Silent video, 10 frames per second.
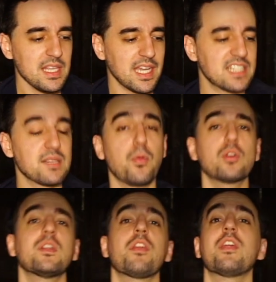it's
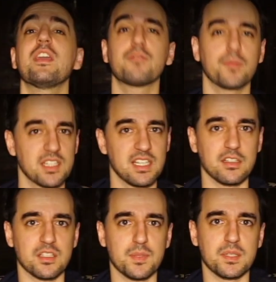important to think from the
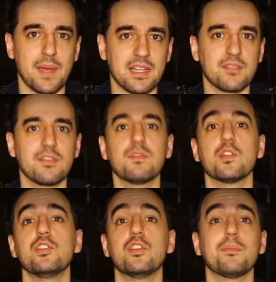seller's perspective, even though
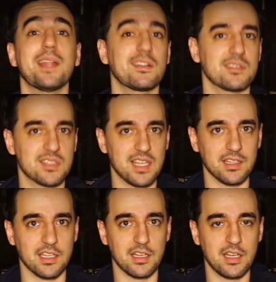you don't plan on
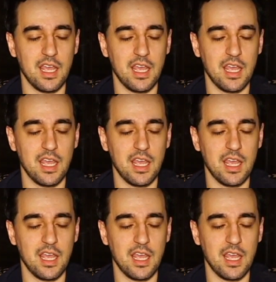selling it.